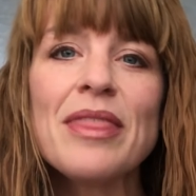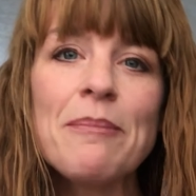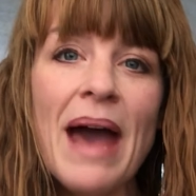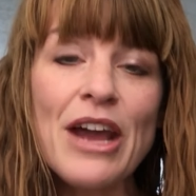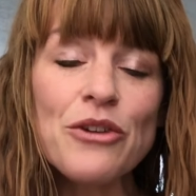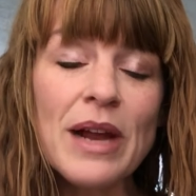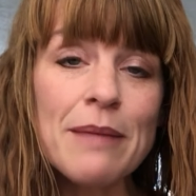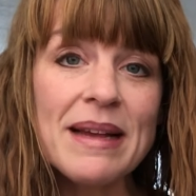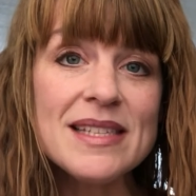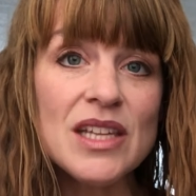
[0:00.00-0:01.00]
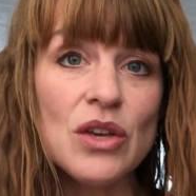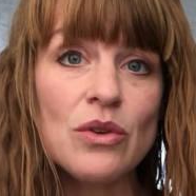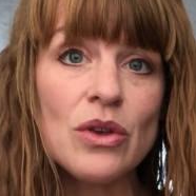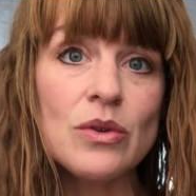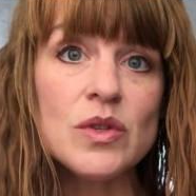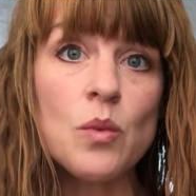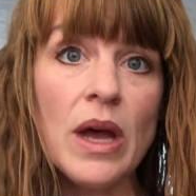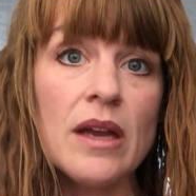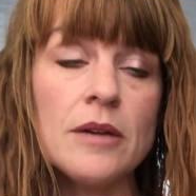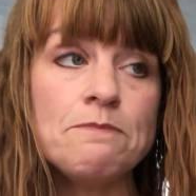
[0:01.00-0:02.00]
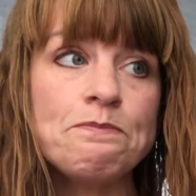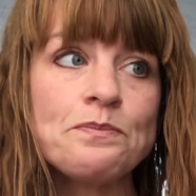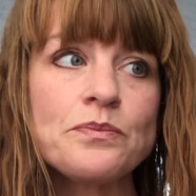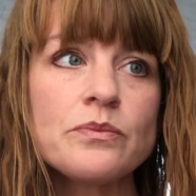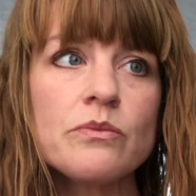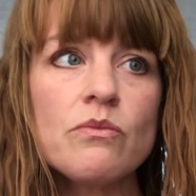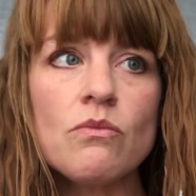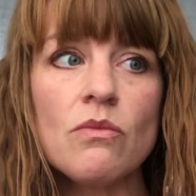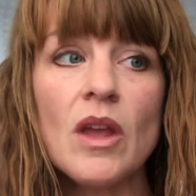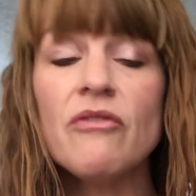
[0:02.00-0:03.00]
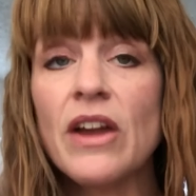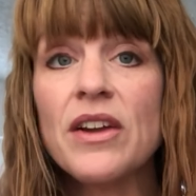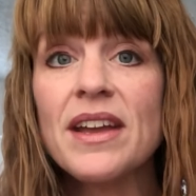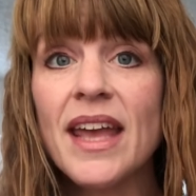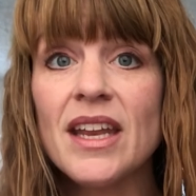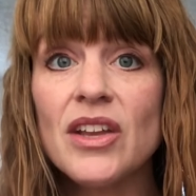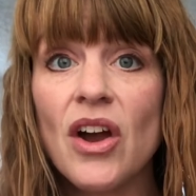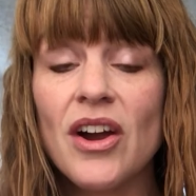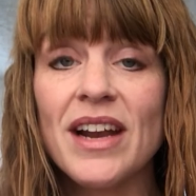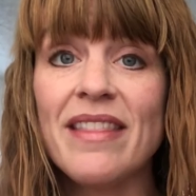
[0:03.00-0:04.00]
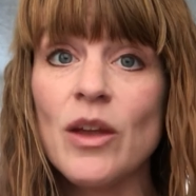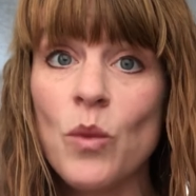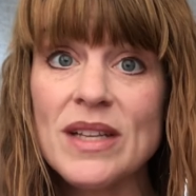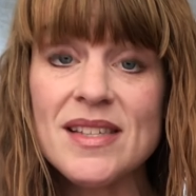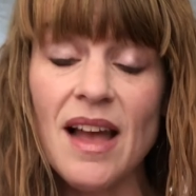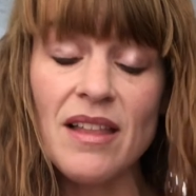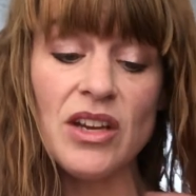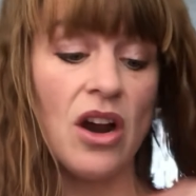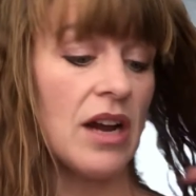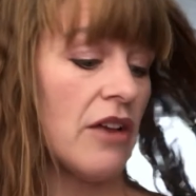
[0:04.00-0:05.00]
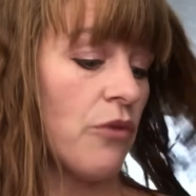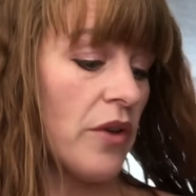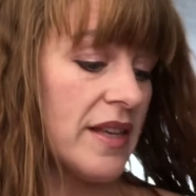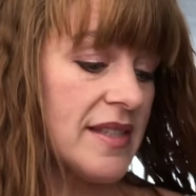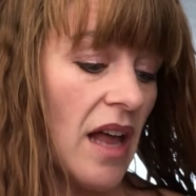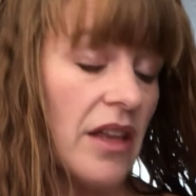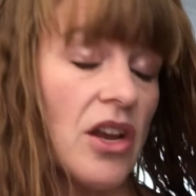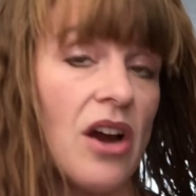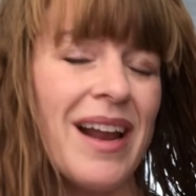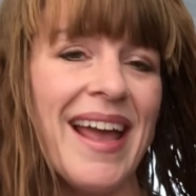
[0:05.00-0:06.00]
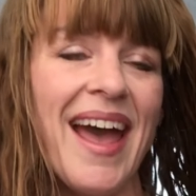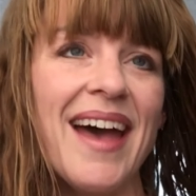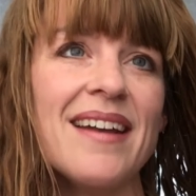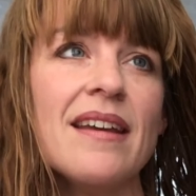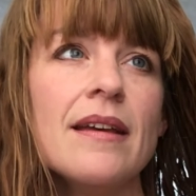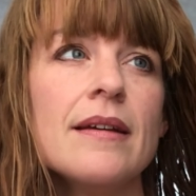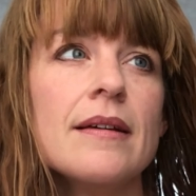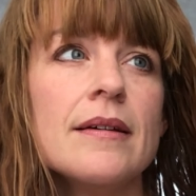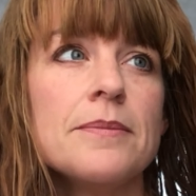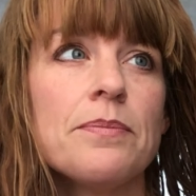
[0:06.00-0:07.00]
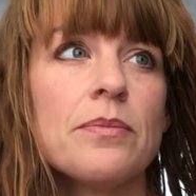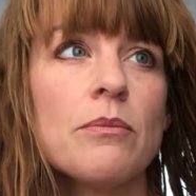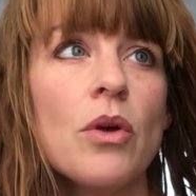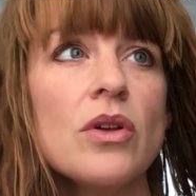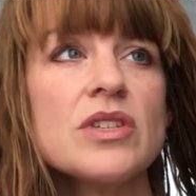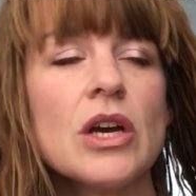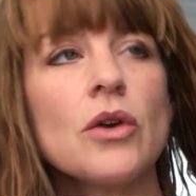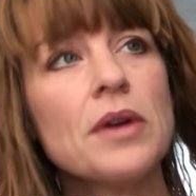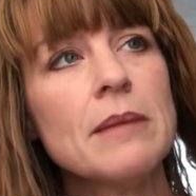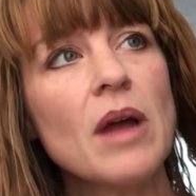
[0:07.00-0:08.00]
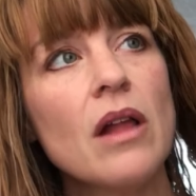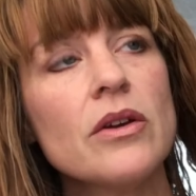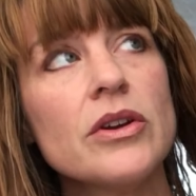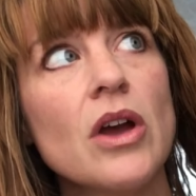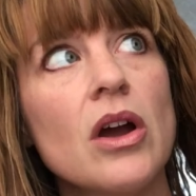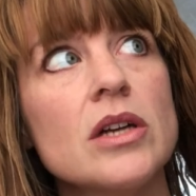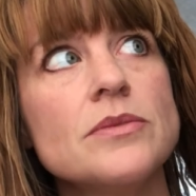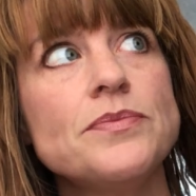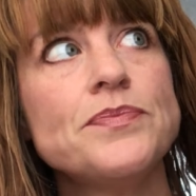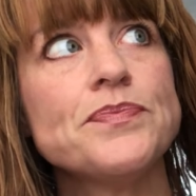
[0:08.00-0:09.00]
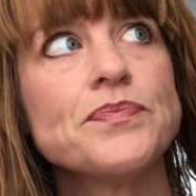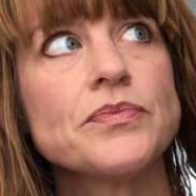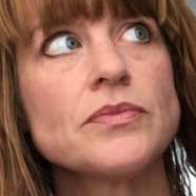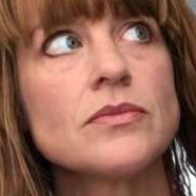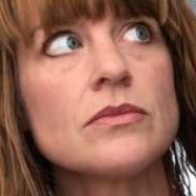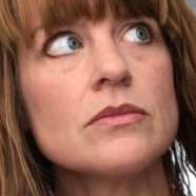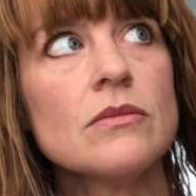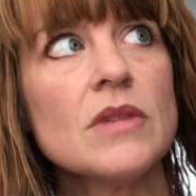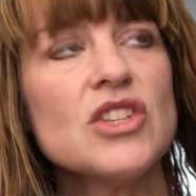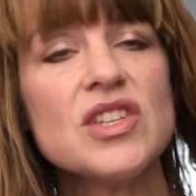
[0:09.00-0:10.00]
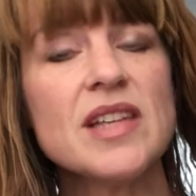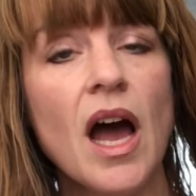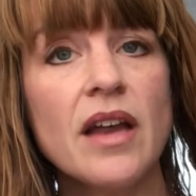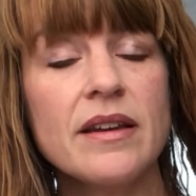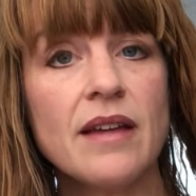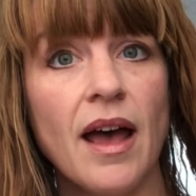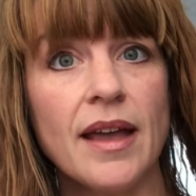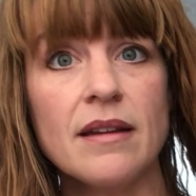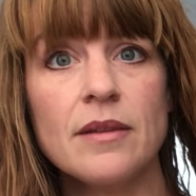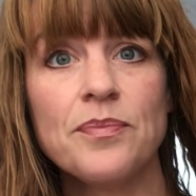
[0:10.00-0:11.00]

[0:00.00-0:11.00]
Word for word: the pattern recommends that you use one variegated yarn and then one solid yarn. And for the solid yarn, I had pulled a cream colored yarn, just undyed,